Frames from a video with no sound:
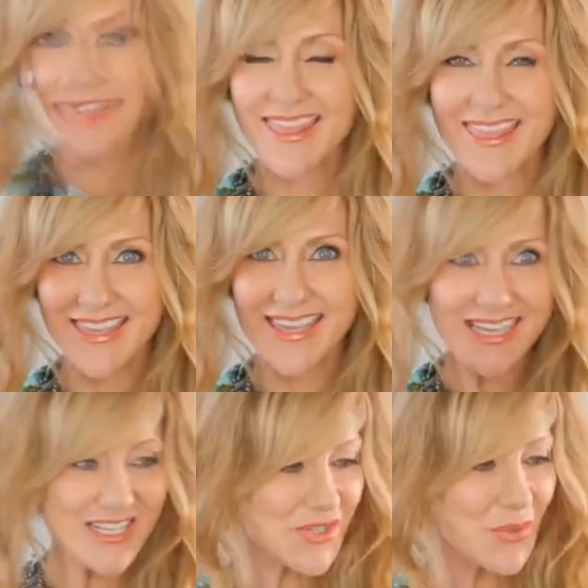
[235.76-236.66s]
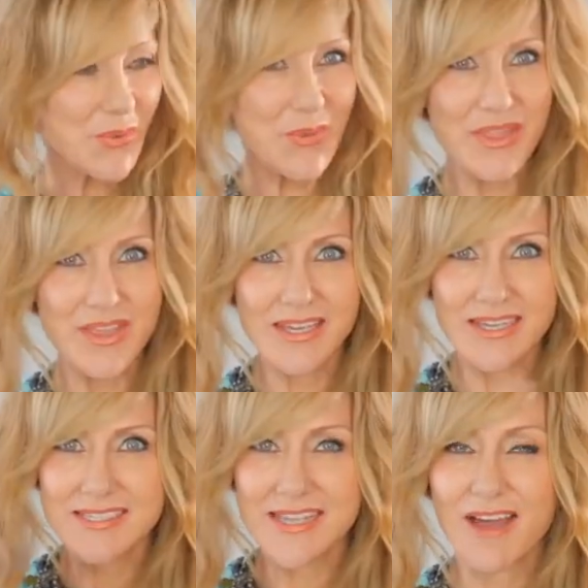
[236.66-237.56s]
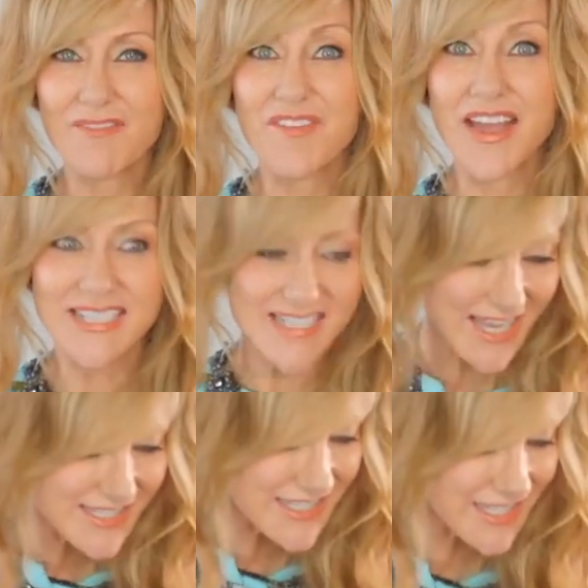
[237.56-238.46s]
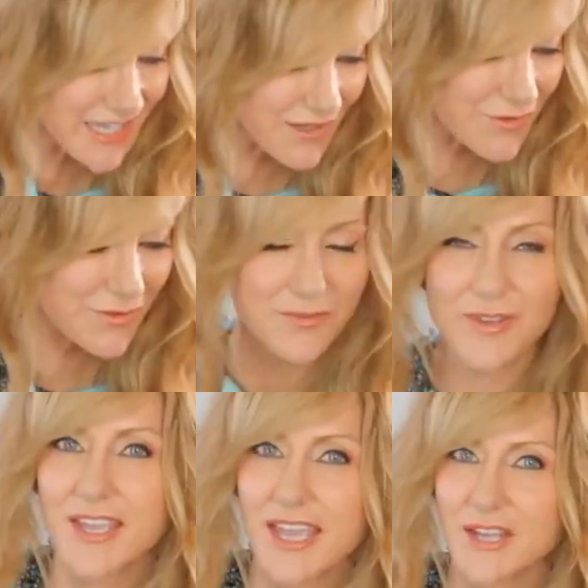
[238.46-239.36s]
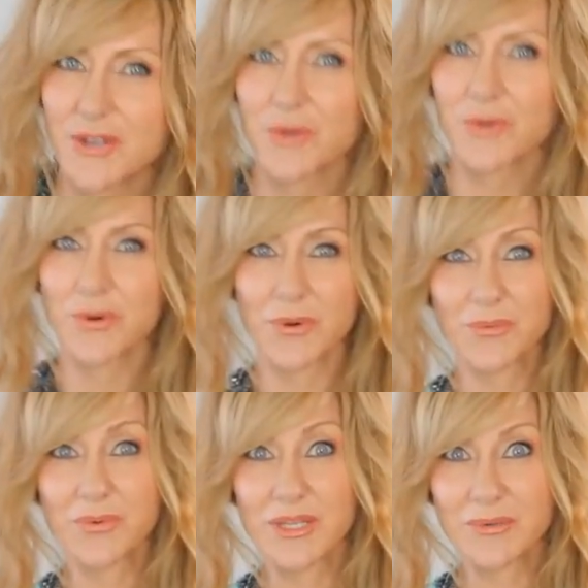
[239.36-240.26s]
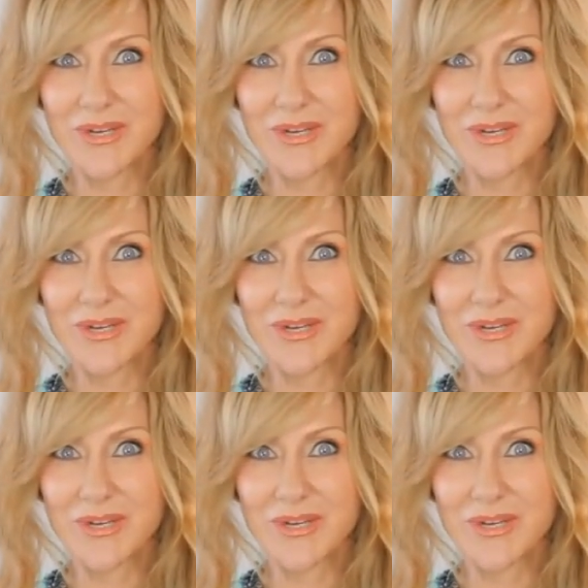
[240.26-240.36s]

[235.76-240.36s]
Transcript: these are fantastic if you forget your real